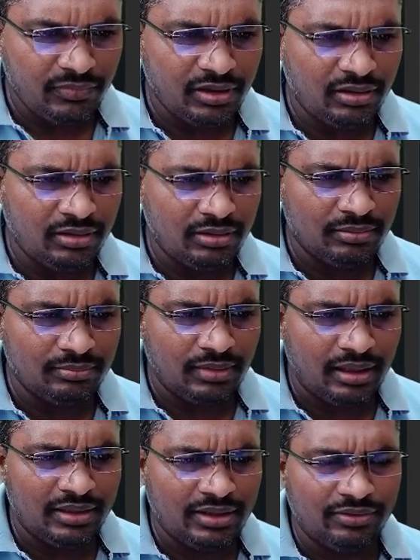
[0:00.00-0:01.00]
I'll
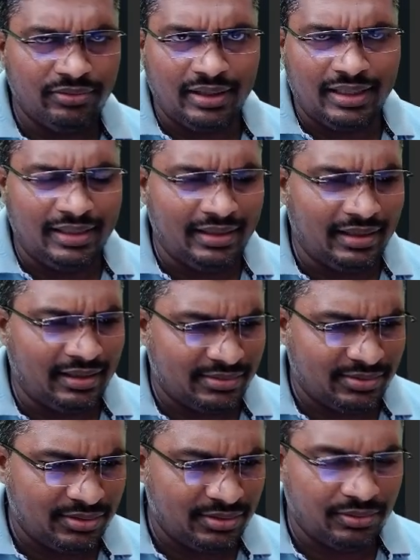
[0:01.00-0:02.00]
give
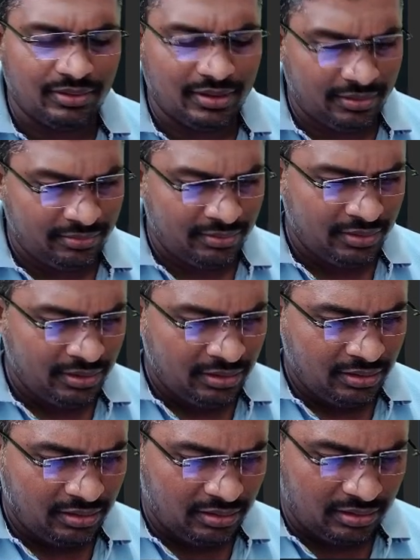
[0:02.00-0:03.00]
alias. Okay,
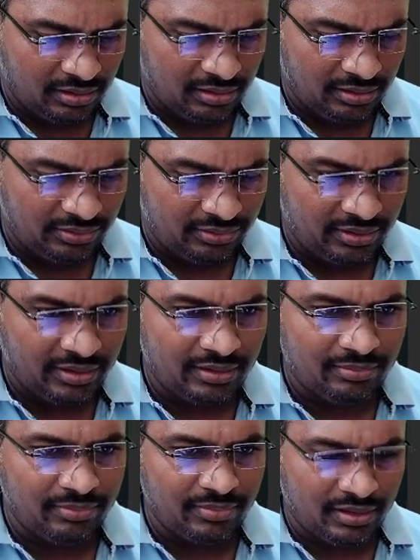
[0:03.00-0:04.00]
let's
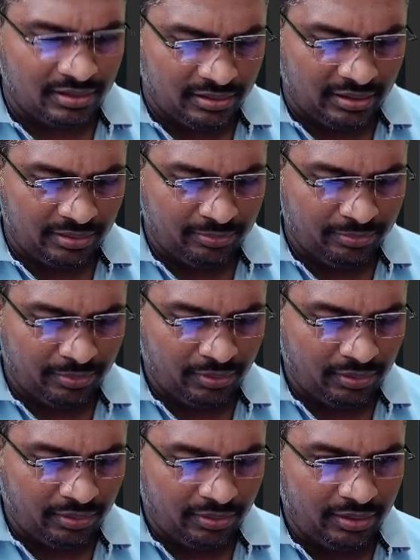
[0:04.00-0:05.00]
say
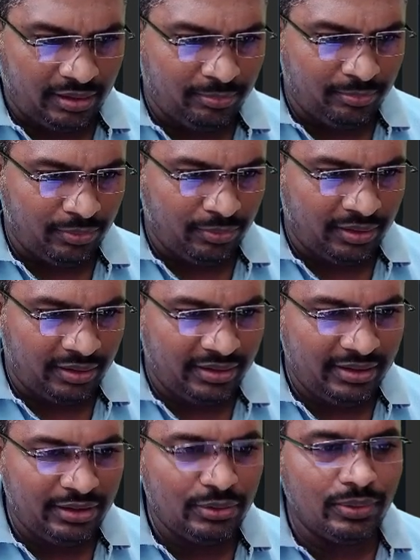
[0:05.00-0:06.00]
employee
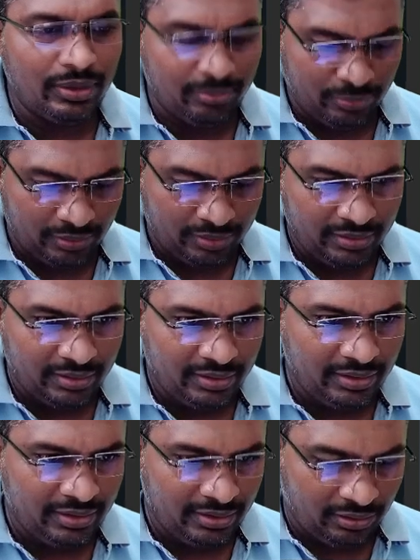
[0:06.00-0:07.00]
e to employee,
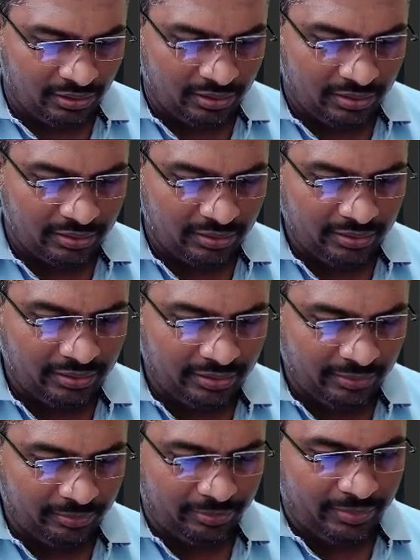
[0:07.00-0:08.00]
e dot
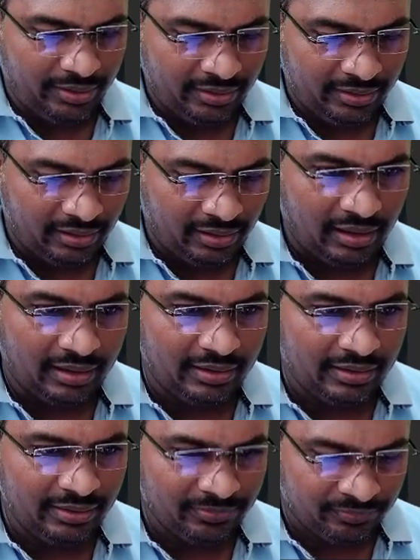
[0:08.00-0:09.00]
emp
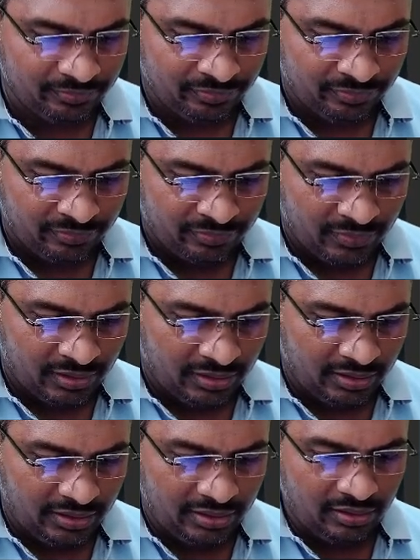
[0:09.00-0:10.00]
id,
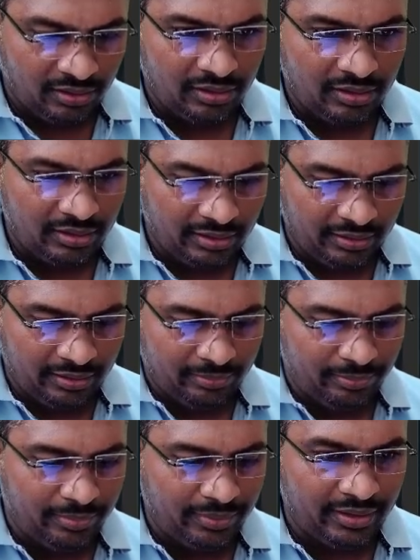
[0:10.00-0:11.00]
e dot
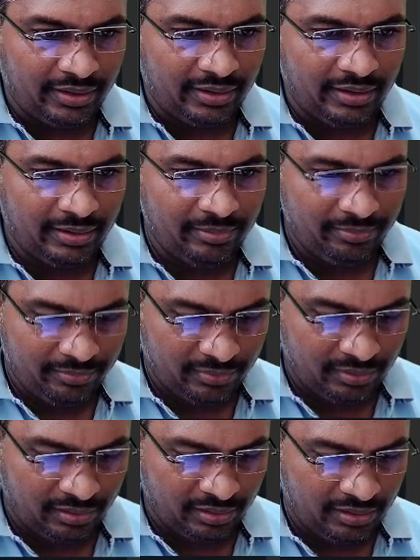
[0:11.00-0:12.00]
emp name,
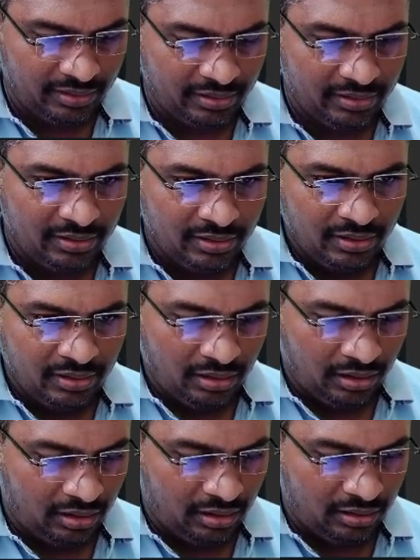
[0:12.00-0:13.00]
right?
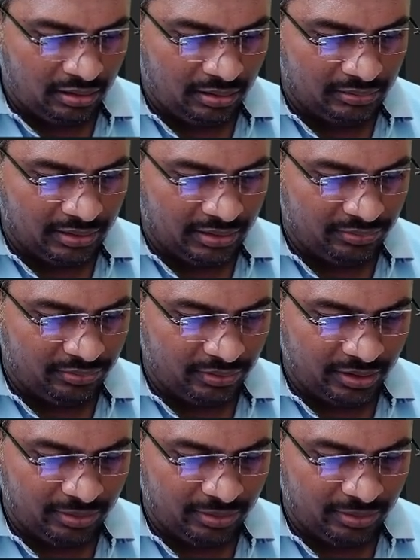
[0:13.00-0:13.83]
Then for